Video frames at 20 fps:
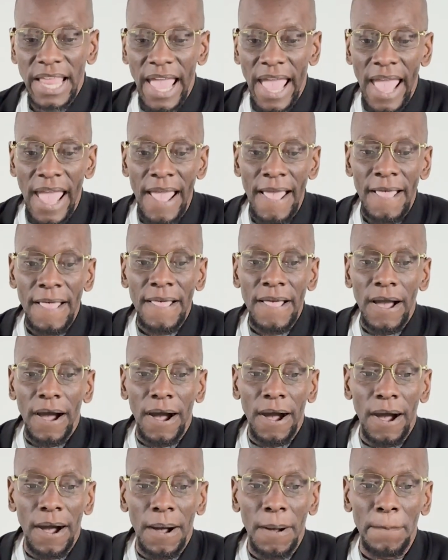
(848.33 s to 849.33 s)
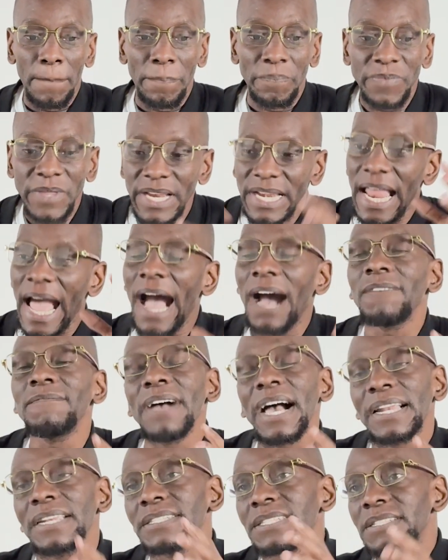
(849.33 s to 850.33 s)
at the Nile
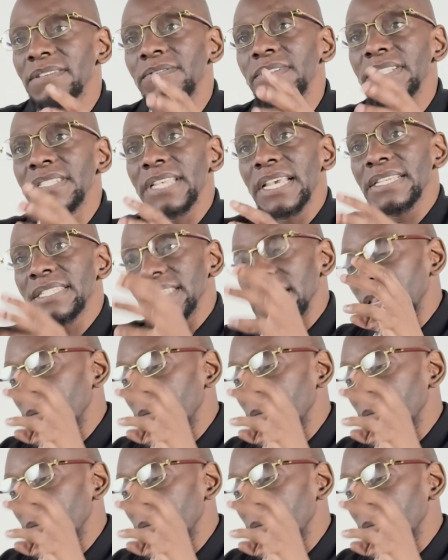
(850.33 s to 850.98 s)
Valley civilization,